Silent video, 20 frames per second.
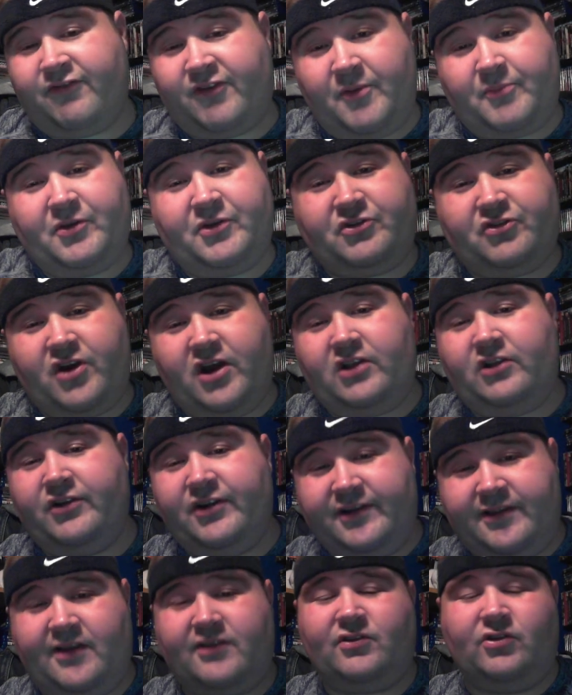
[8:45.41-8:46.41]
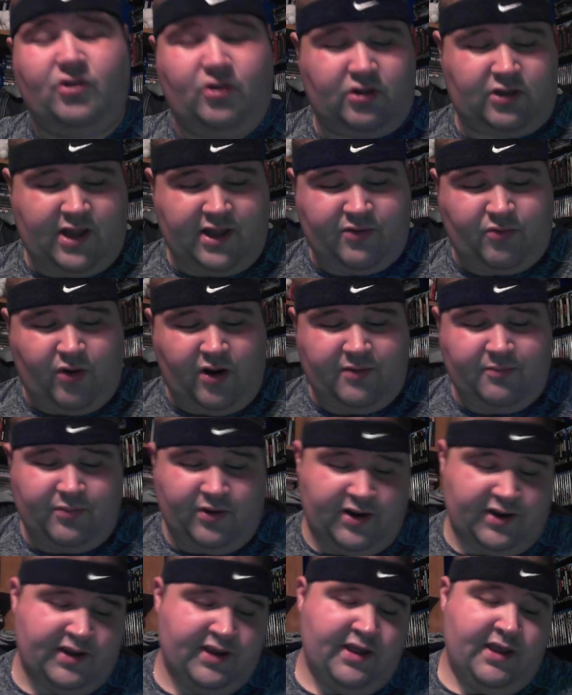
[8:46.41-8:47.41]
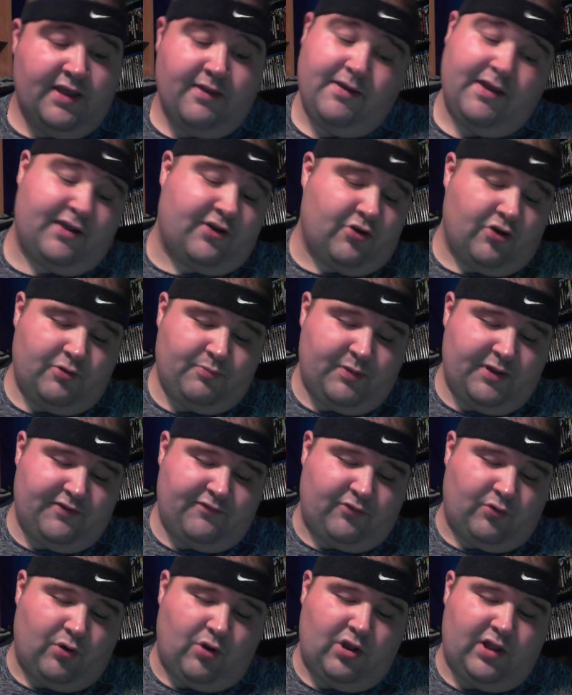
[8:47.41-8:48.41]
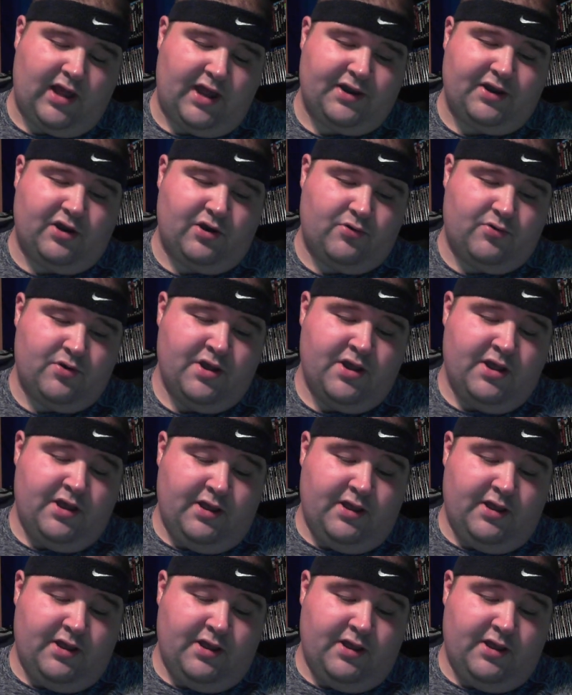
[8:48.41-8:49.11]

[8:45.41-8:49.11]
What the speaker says: From the trailer, it doesn't look like one, but it could be for all I know.